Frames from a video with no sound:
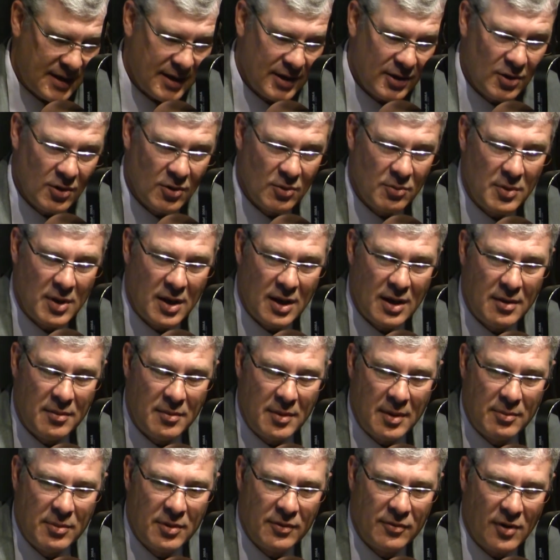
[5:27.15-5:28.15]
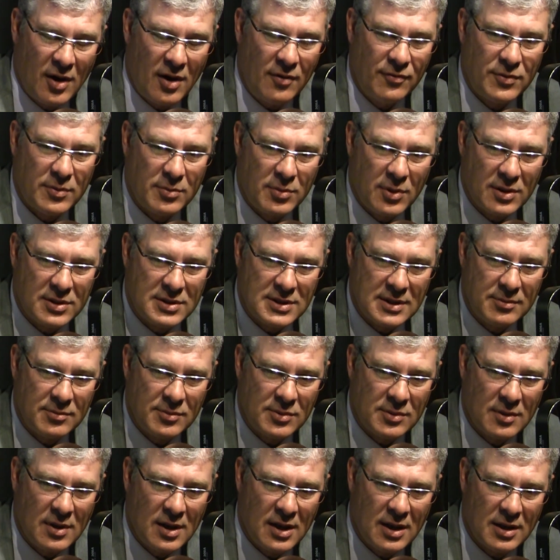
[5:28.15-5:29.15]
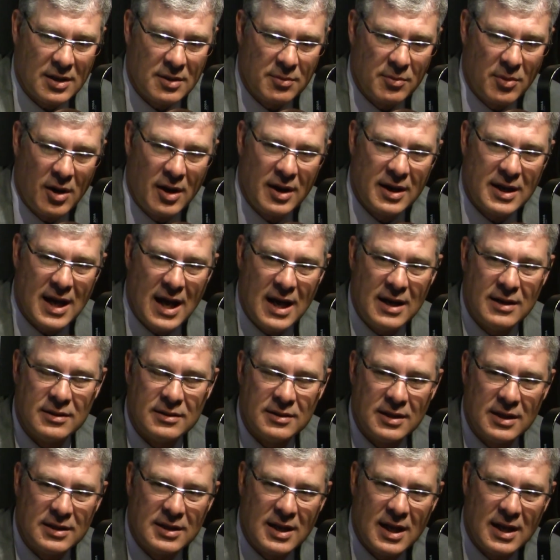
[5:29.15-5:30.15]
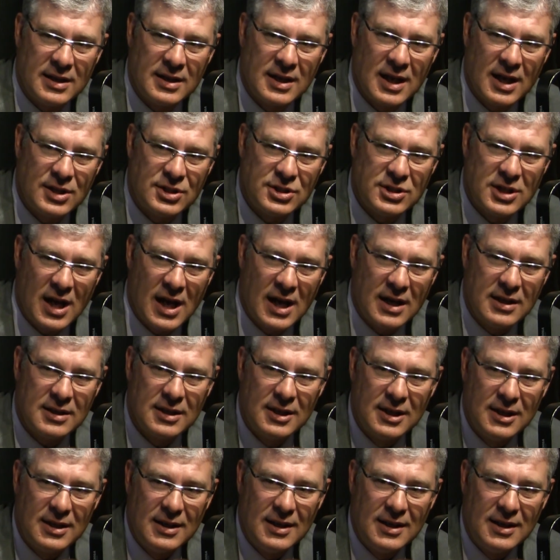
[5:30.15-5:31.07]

another member of our football team, Kamari Cotton, had got shot.